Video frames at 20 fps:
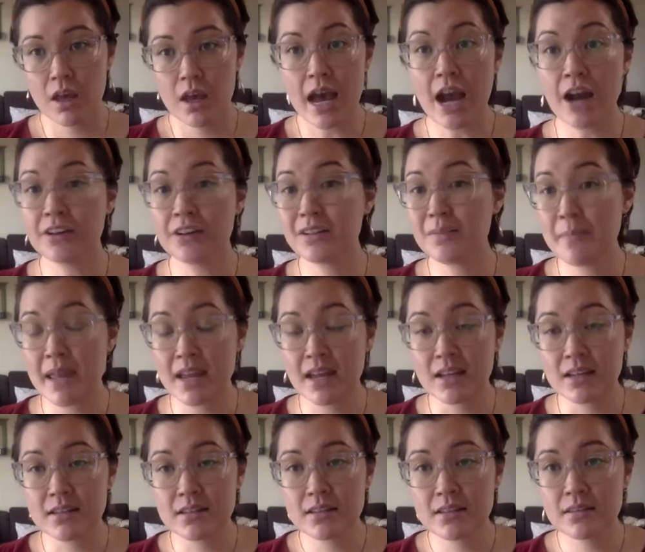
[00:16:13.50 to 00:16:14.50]
Our
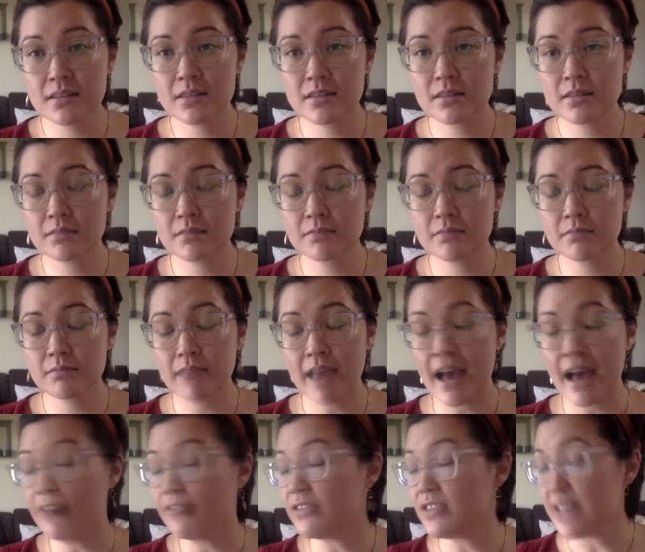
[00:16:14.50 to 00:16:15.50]
demands
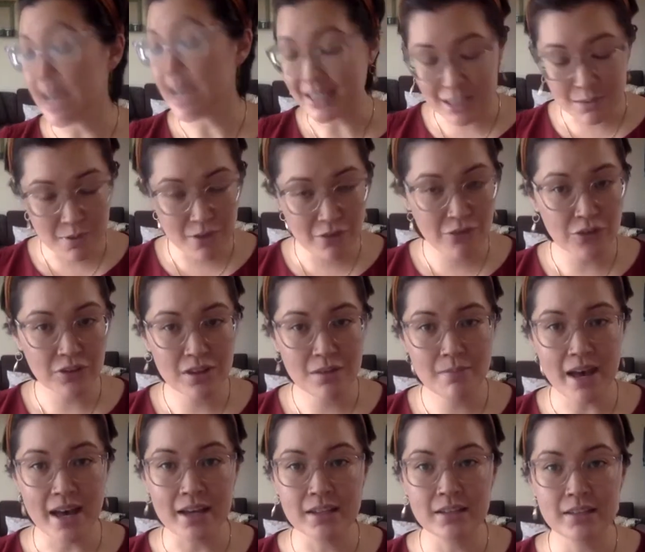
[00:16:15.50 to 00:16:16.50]
have yet to be fully
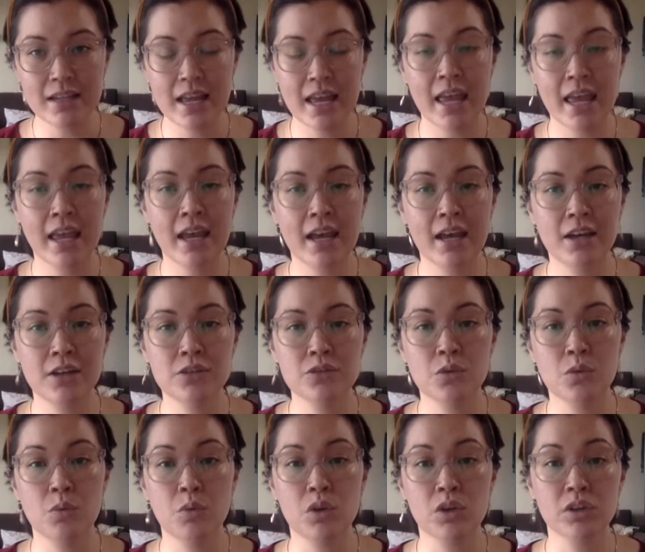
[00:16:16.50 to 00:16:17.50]
met and
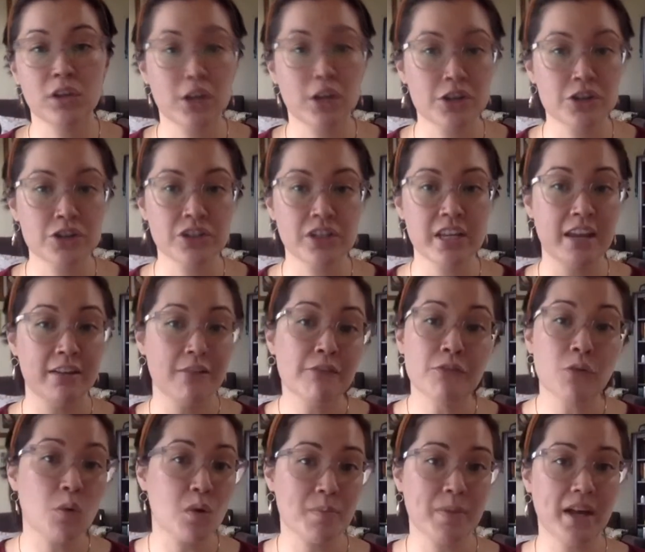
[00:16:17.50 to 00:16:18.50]
were largely in
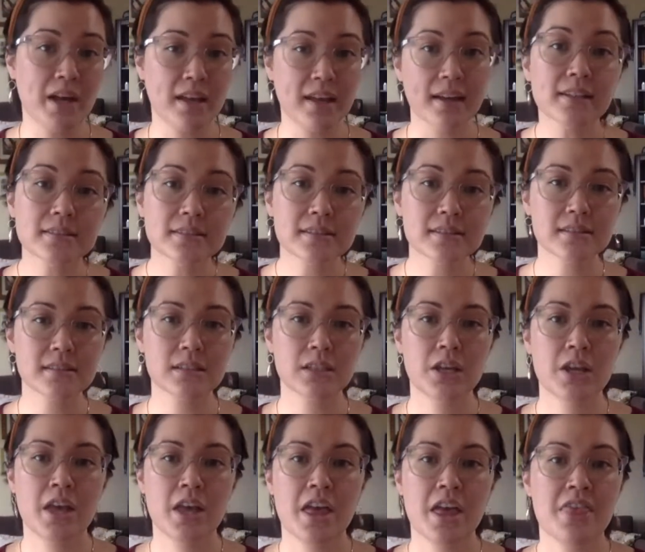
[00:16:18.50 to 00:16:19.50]
4 buckets.
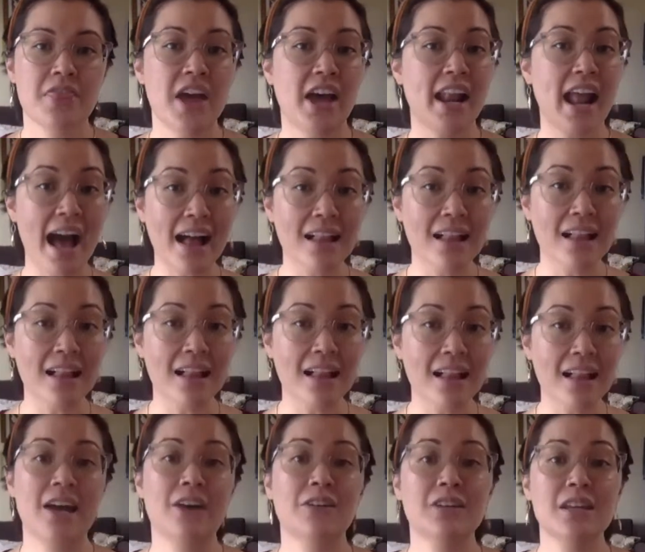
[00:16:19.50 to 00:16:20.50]
That Alameda
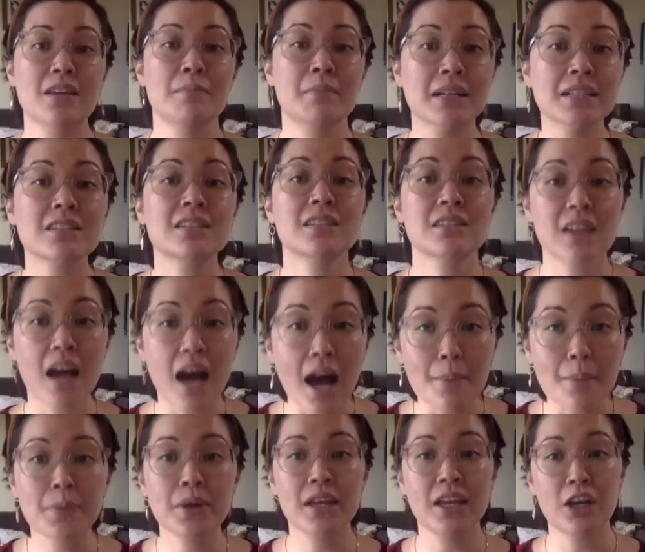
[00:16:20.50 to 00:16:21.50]
County must
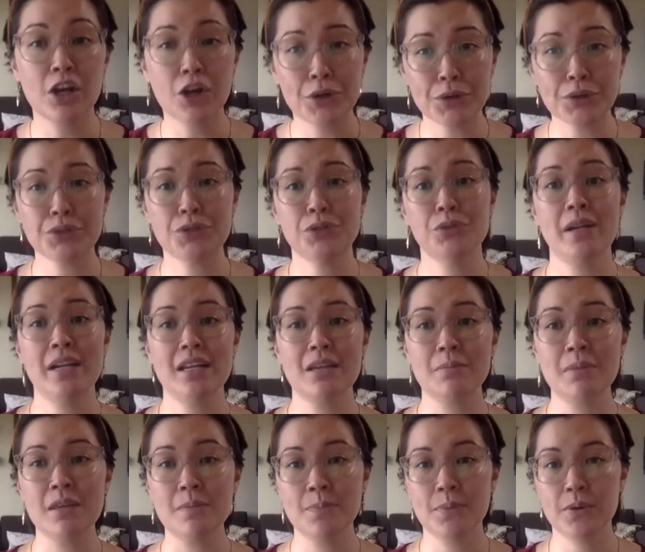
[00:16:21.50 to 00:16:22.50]
stop incarcerating
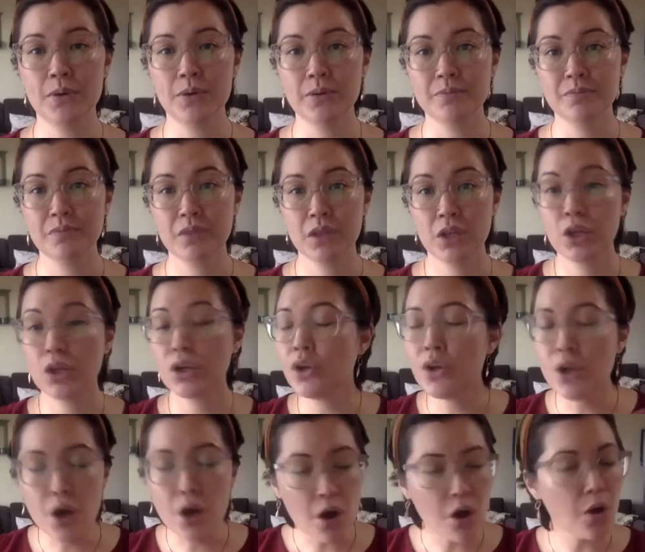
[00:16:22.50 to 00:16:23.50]
people.
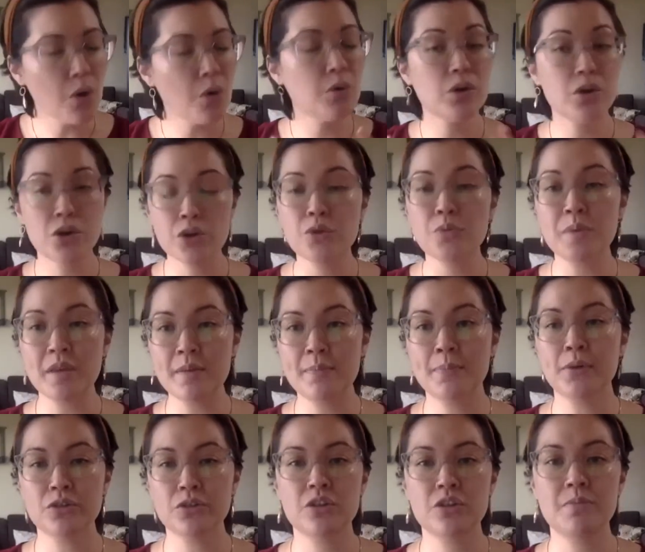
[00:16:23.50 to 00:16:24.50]
No new
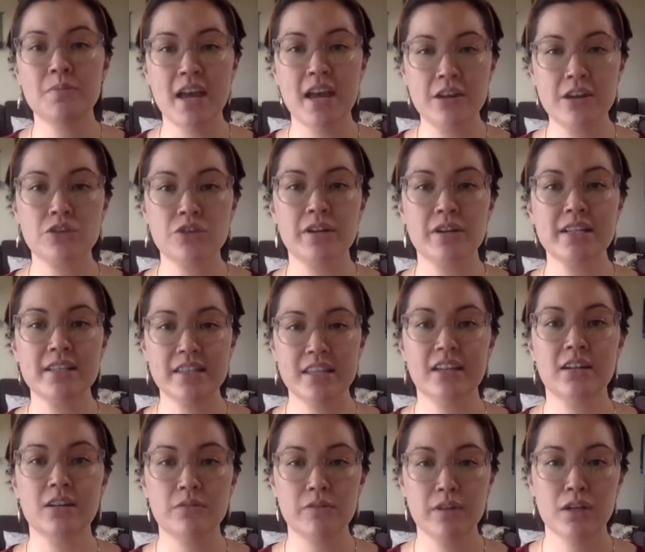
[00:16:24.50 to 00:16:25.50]
people should be entering
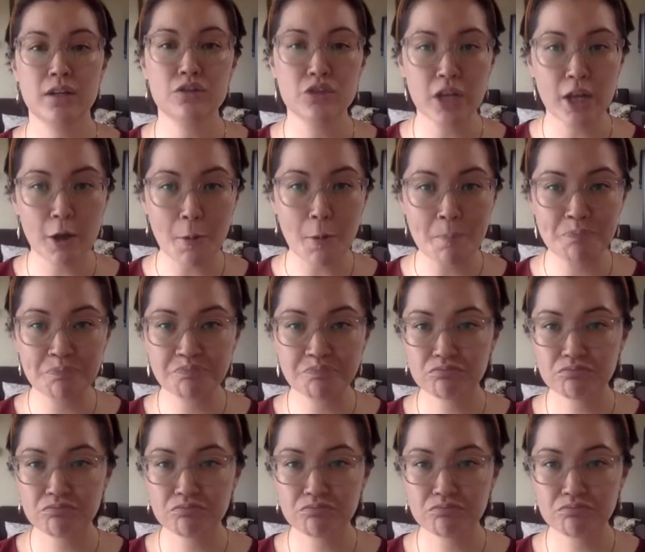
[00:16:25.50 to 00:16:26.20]
Santa Rita Jail.